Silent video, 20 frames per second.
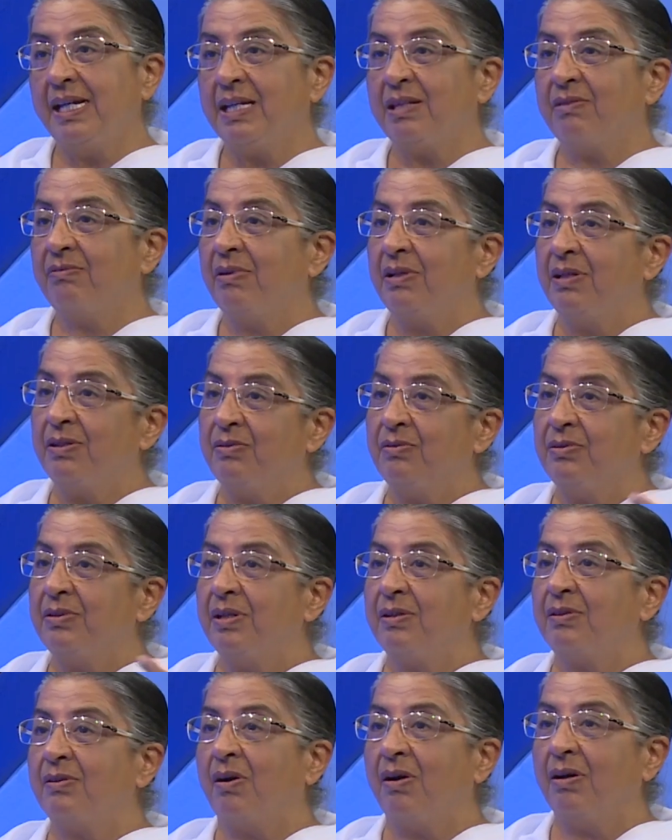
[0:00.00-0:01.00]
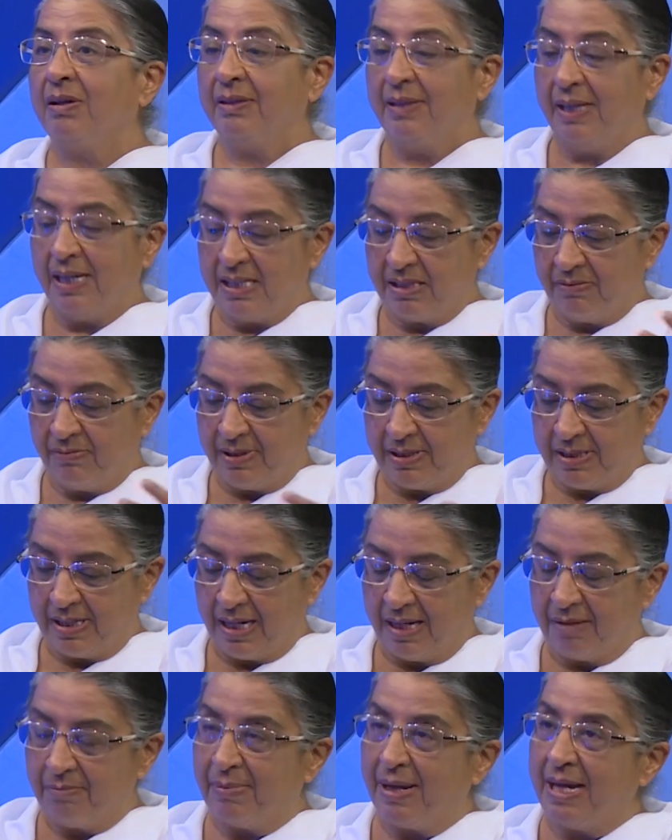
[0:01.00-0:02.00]
it will do the wrong things which
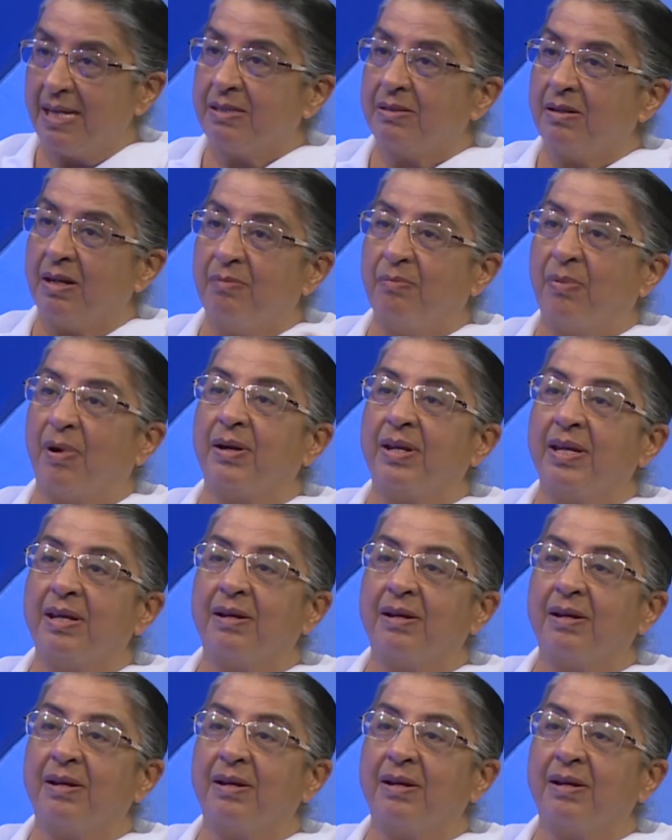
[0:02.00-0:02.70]
are based on body